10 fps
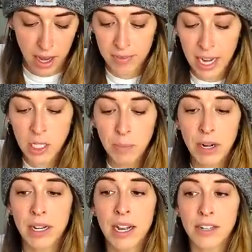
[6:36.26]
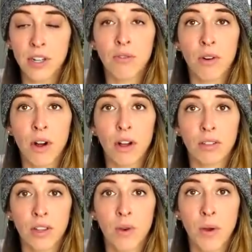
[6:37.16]
That's pretty nice overall
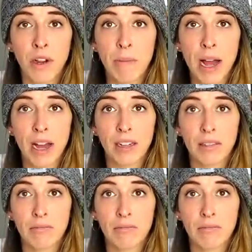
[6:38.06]
to throw in your bag.